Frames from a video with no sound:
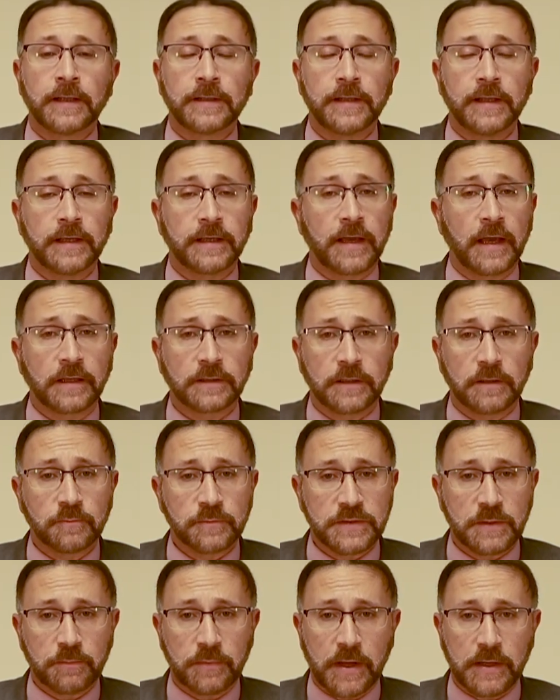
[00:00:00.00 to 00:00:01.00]
the
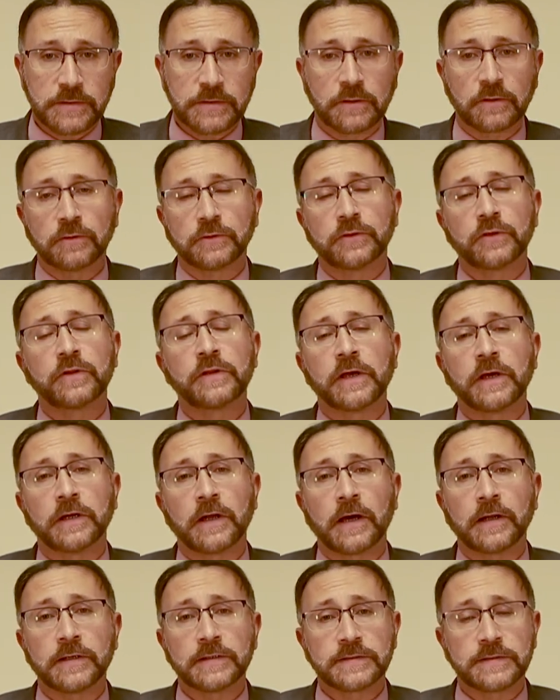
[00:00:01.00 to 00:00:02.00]
Kingdom's ambassador to the
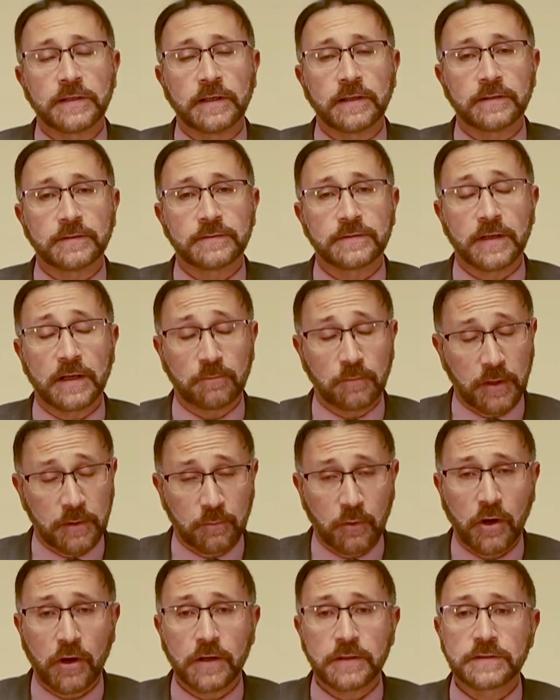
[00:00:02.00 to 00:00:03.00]
United States and my
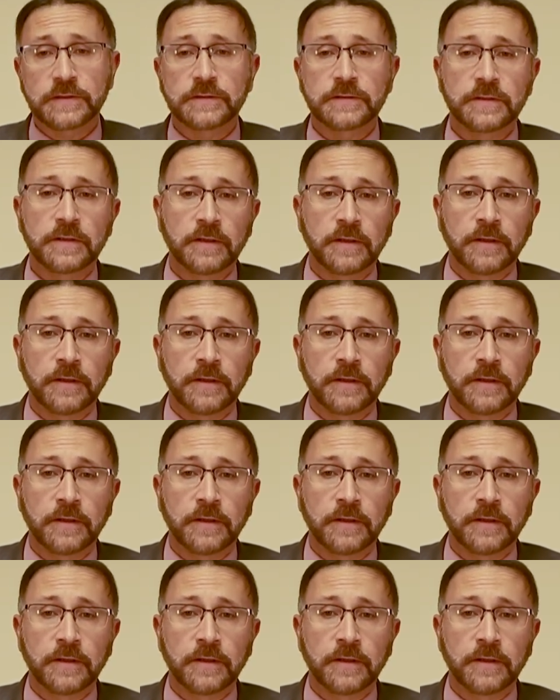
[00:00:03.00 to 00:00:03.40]
boss,